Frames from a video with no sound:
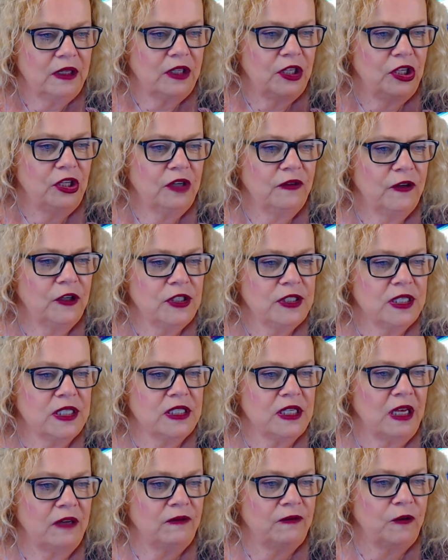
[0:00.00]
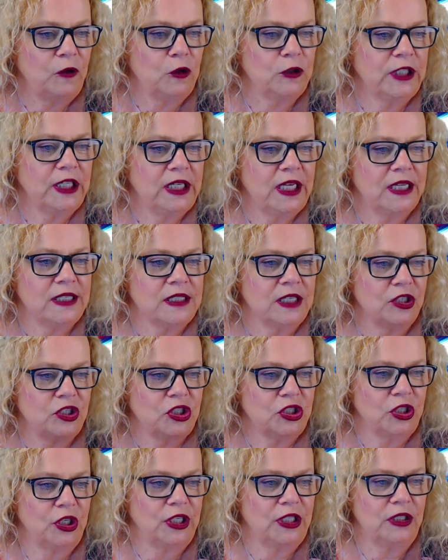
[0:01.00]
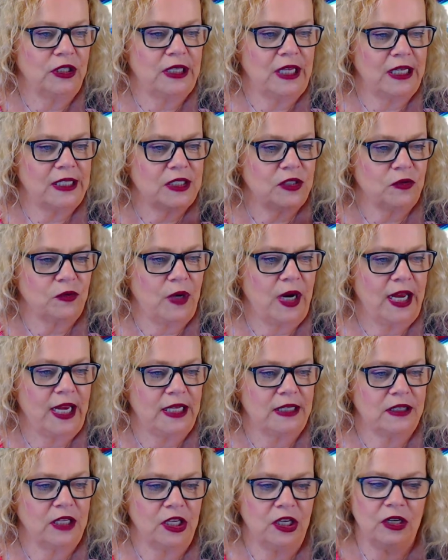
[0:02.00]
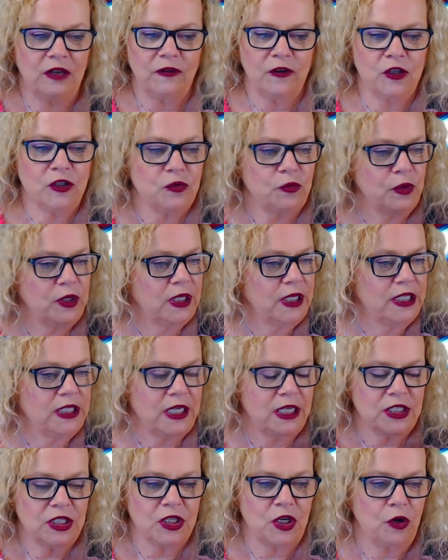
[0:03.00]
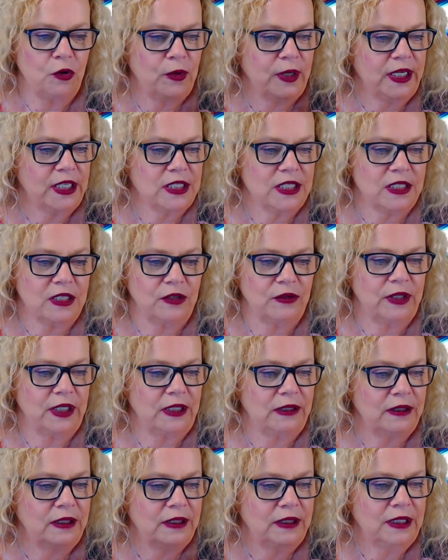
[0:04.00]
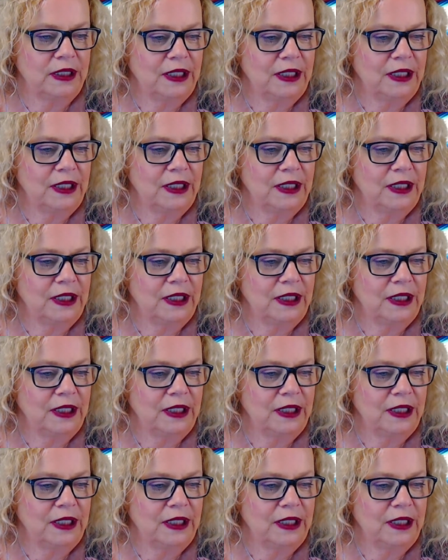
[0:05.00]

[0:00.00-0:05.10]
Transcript: The universe is unfolding as it should. That's right. The universe really does know what it's doing.